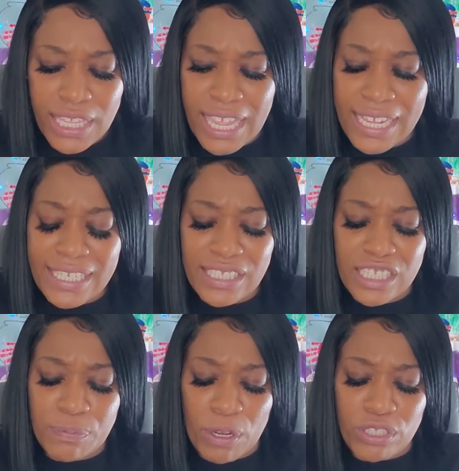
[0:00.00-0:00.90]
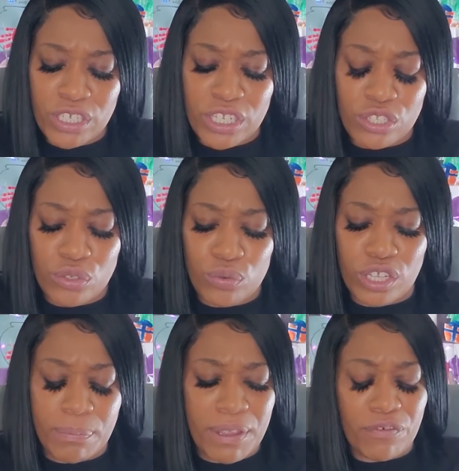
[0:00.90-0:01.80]
Yeah, th this person could have. You
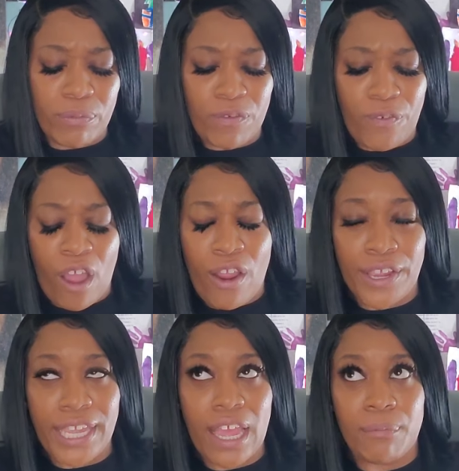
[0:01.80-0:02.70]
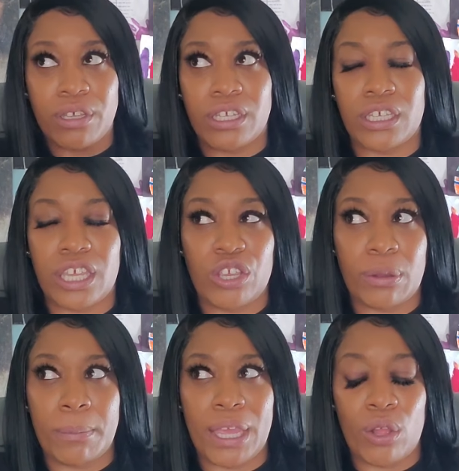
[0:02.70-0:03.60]
could have been from afar. Yeah, I'm
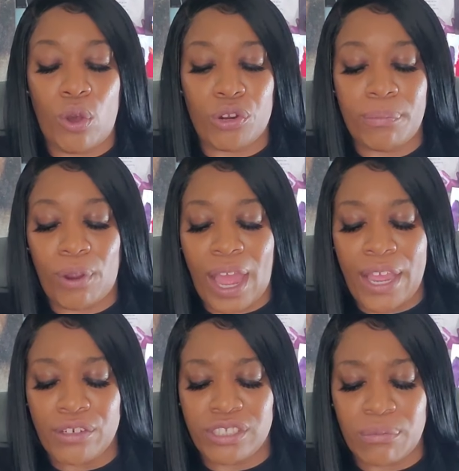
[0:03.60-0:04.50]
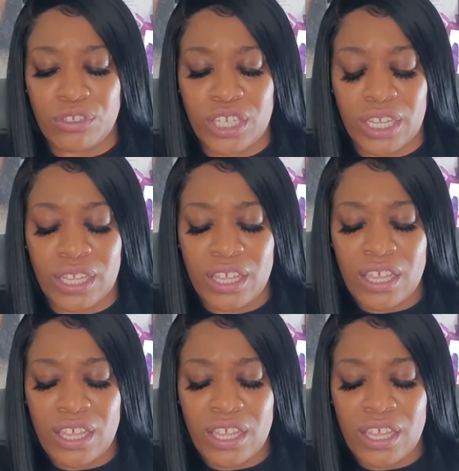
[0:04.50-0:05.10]
hearing mail order bride or some shit